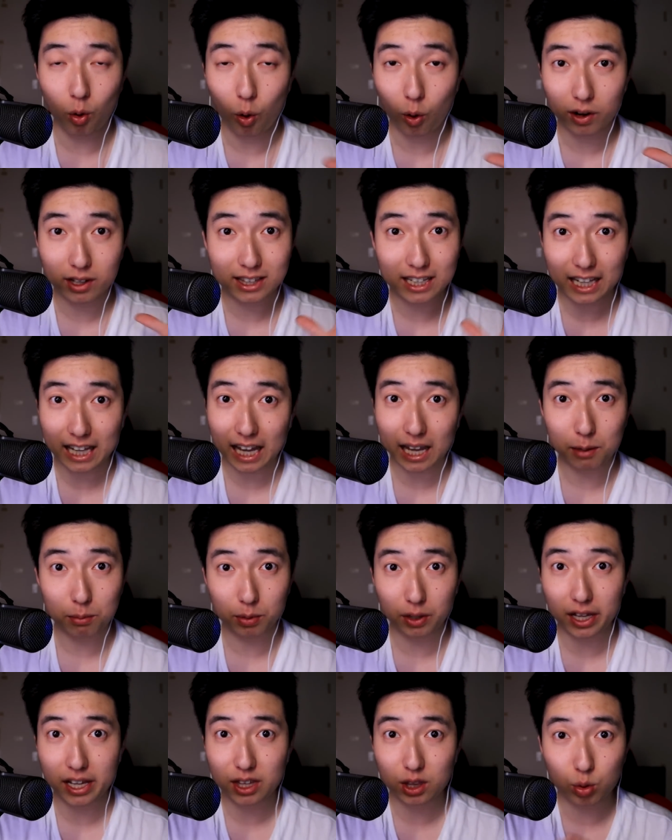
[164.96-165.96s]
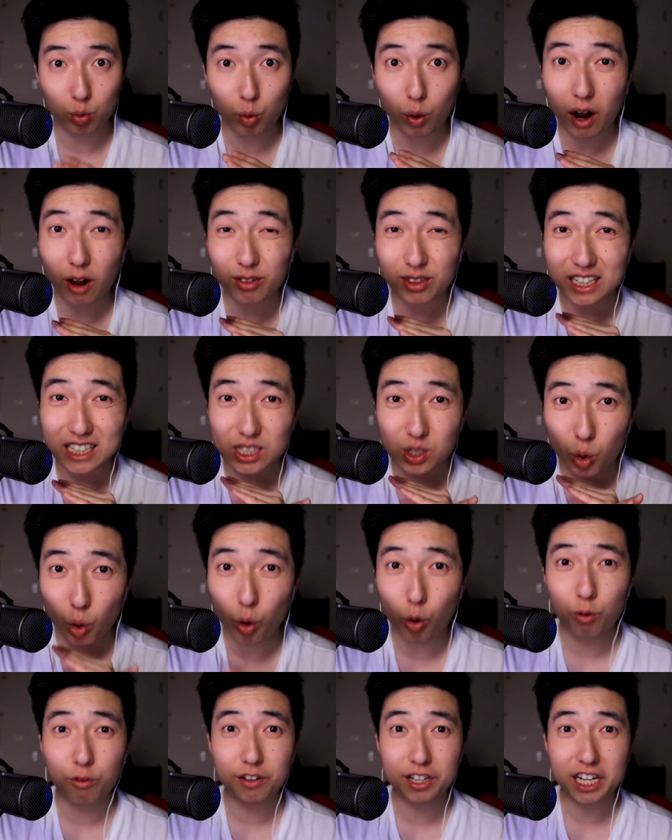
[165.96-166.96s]
or in the gameplay throughout this
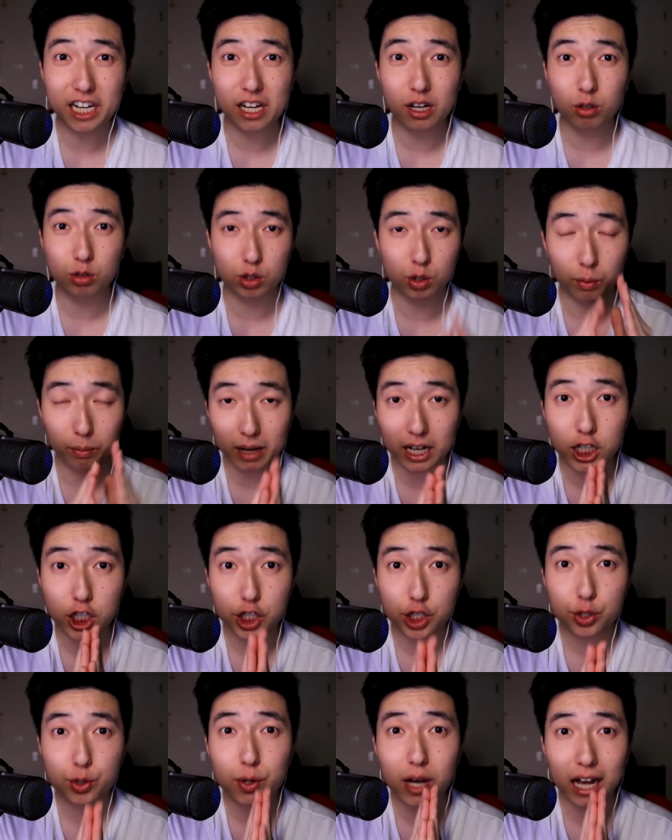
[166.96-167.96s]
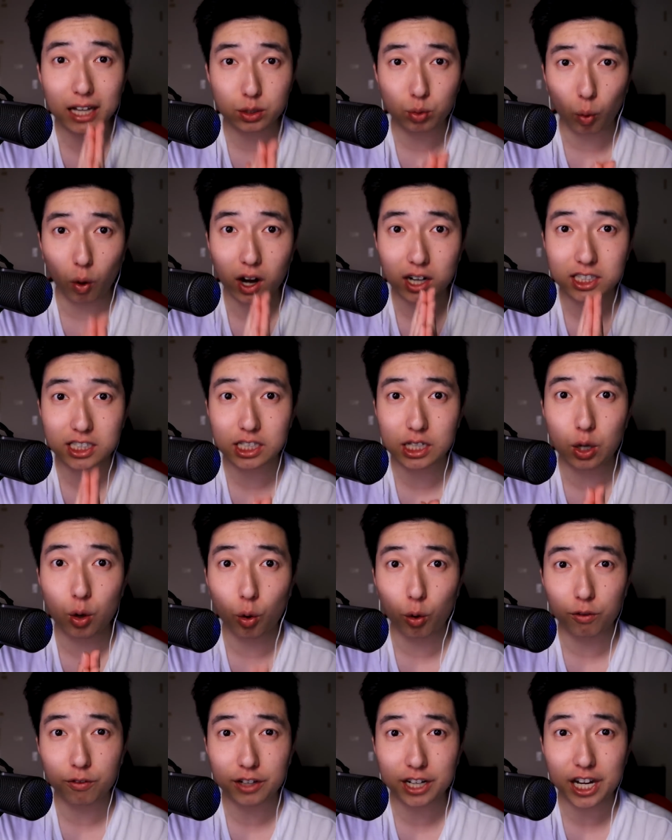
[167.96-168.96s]
whole video, so make sure you guys watch the
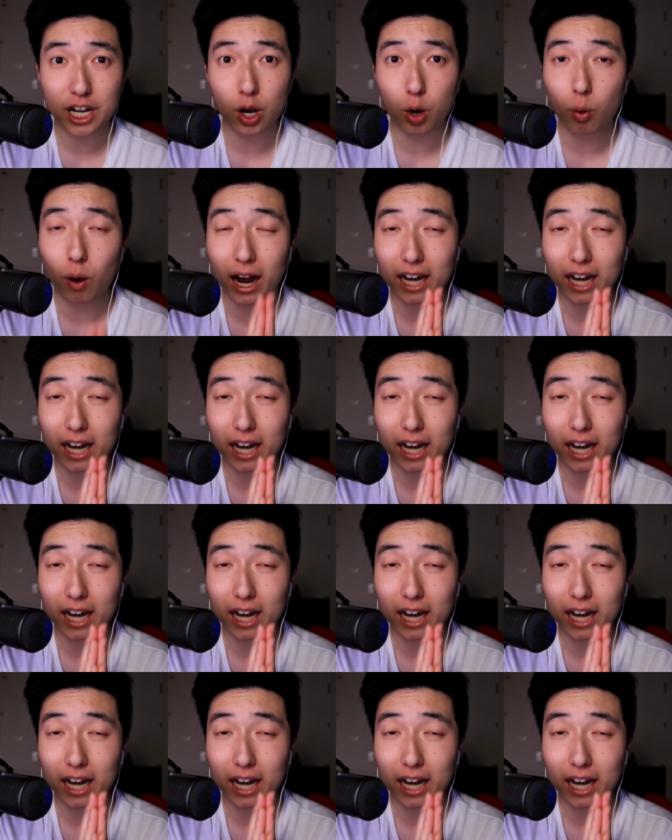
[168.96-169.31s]
whole video.